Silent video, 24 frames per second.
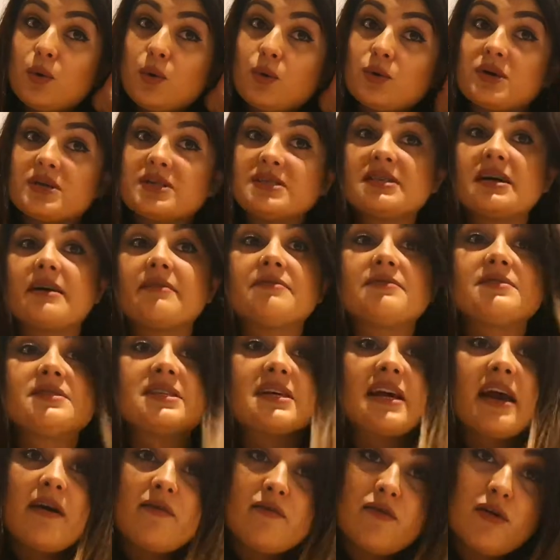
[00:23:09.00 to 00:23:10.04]
all the stuff
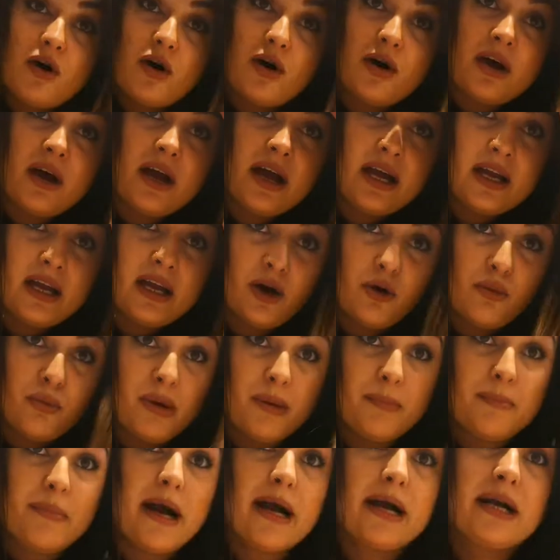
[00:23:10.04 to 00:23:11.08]
together, and I'll
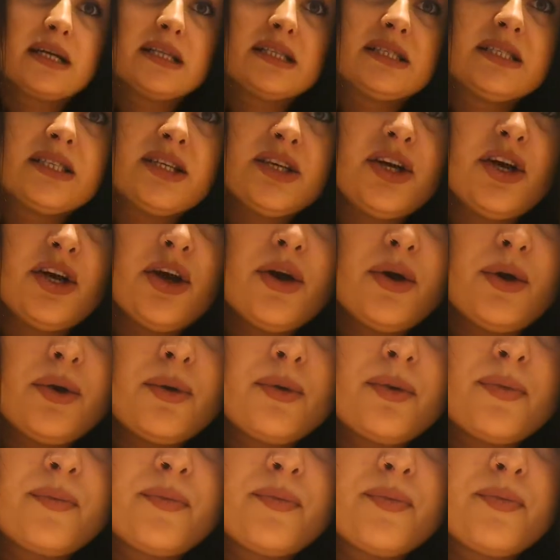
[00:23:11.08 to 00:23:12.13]
be back to
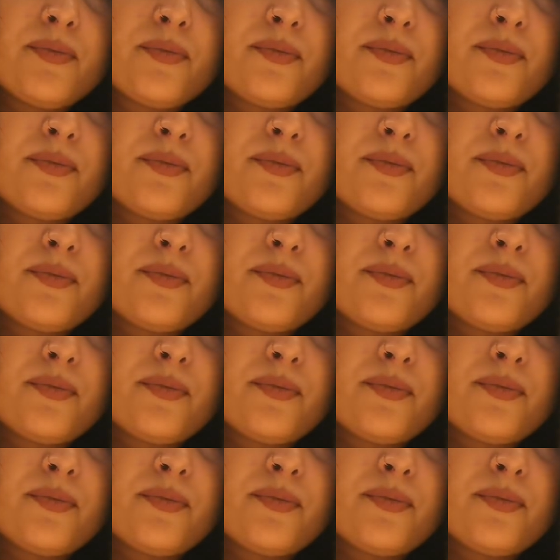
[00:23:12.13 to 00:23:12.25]
you.